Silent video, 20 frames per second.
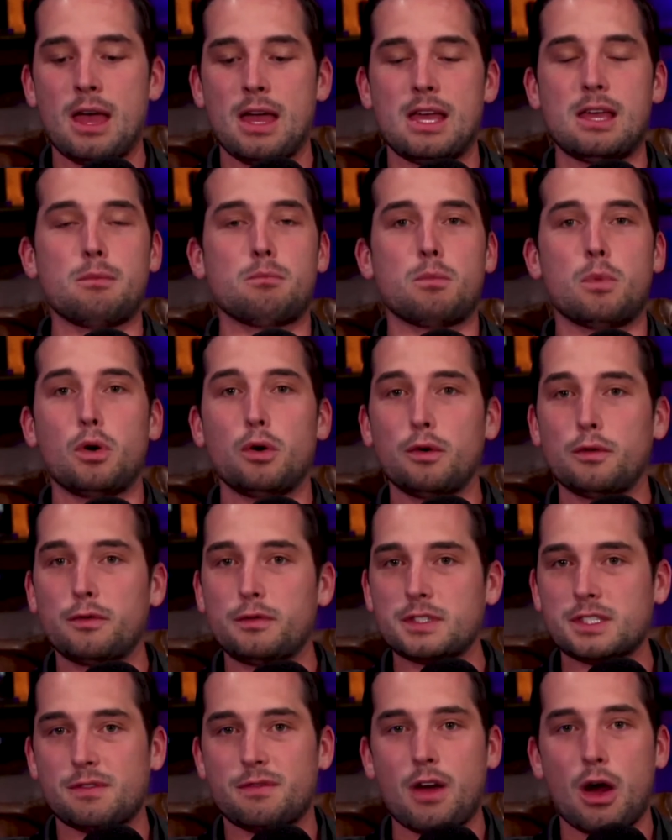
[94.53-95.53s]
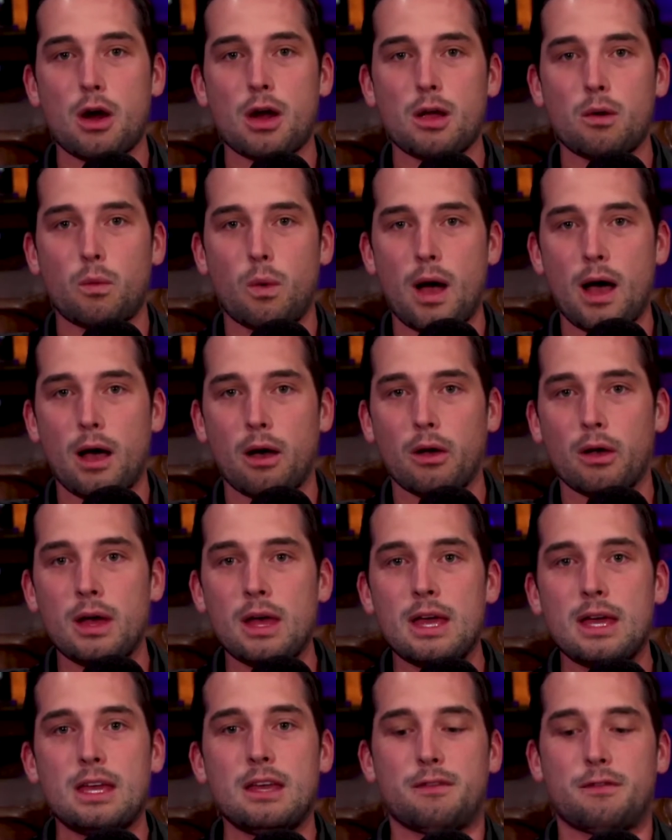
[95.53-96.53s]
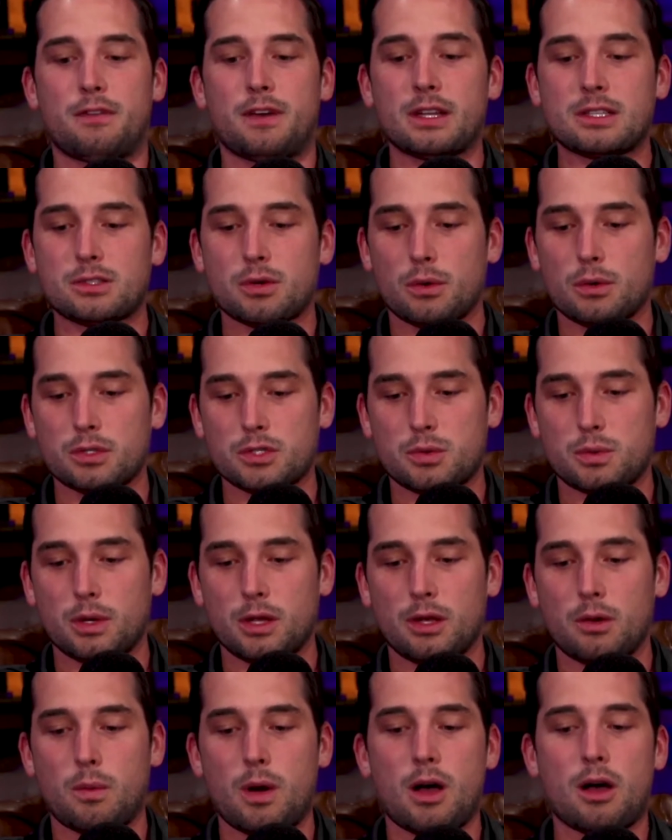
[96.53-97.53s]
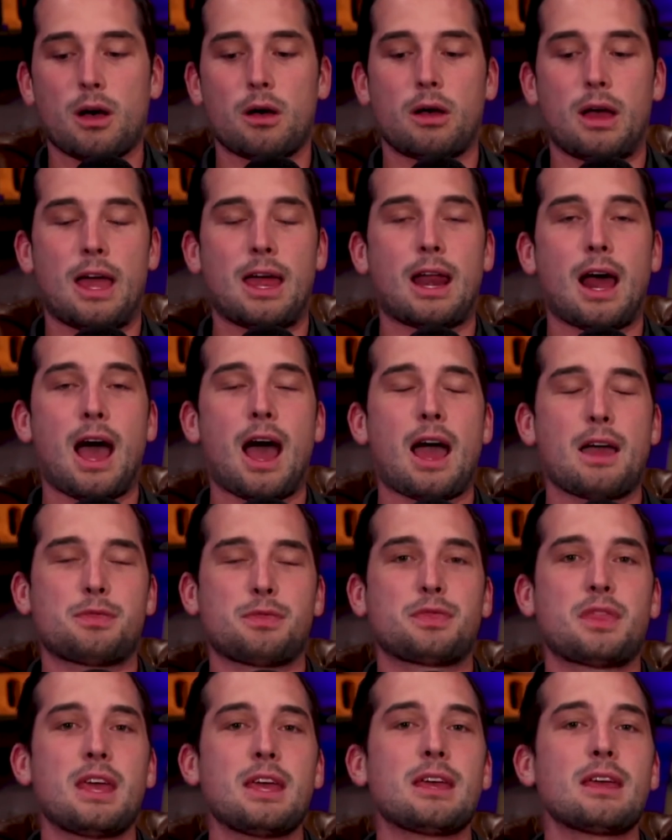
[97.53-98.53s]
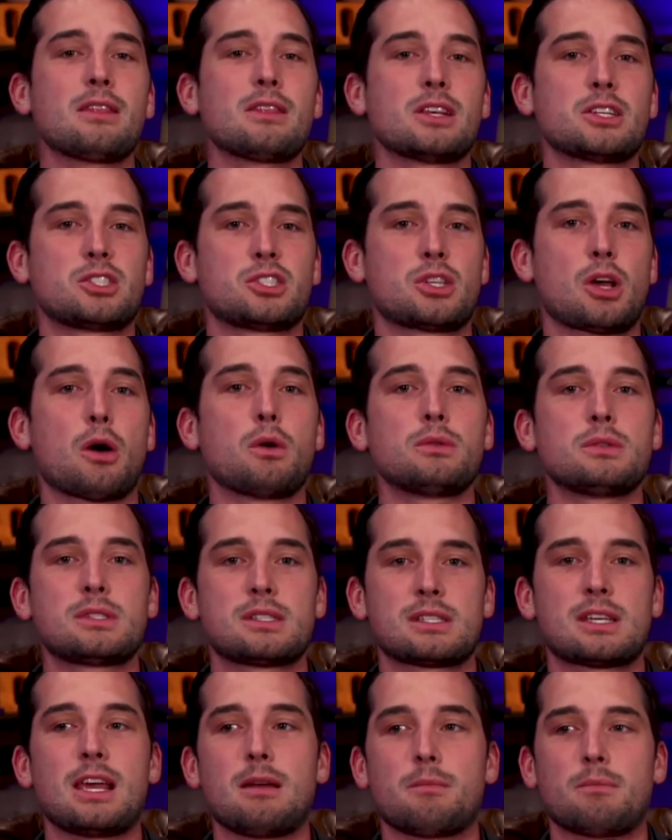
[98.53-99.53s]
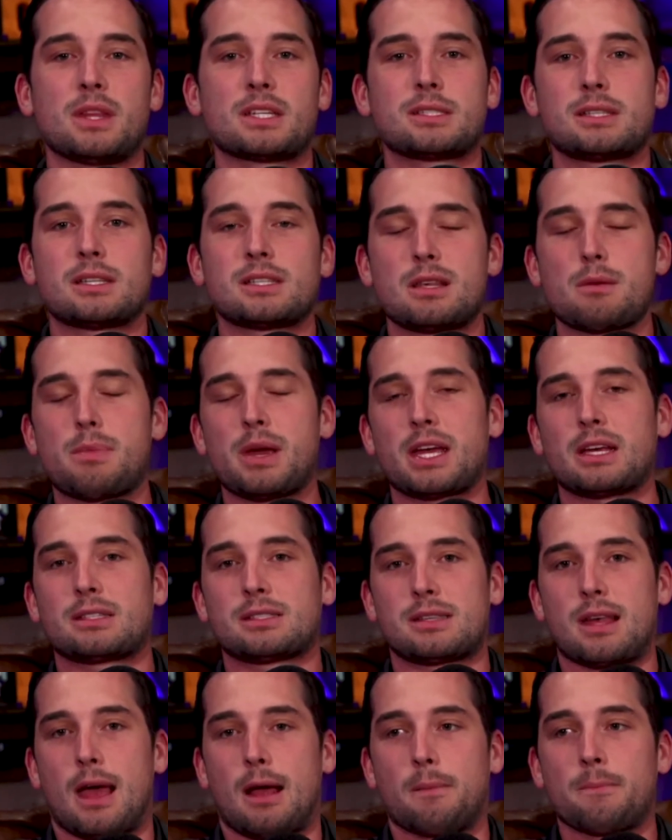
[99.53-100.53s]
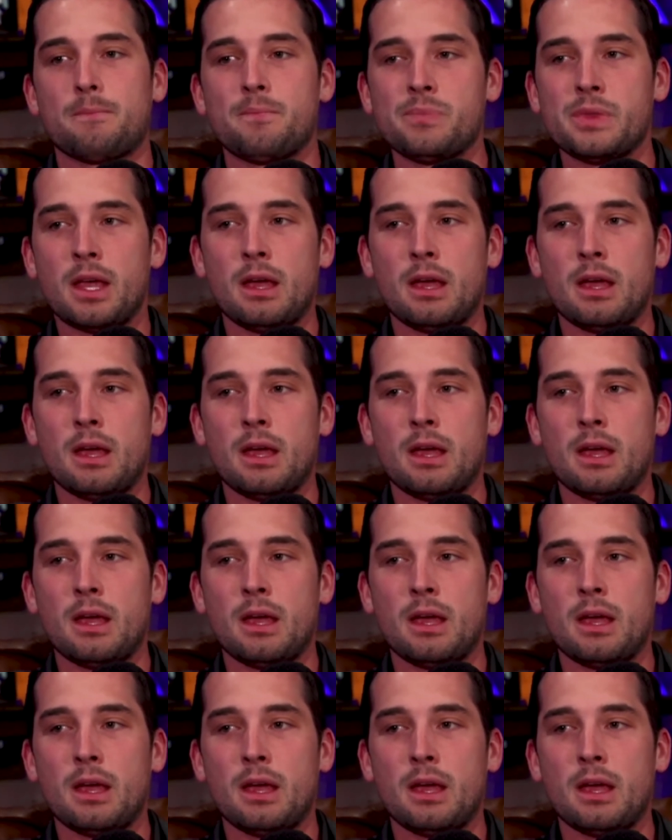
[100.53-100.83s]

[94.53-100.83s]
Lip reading: He moves very well. He fits holes really well, and I think in the zone scheme, this is the biggest thing.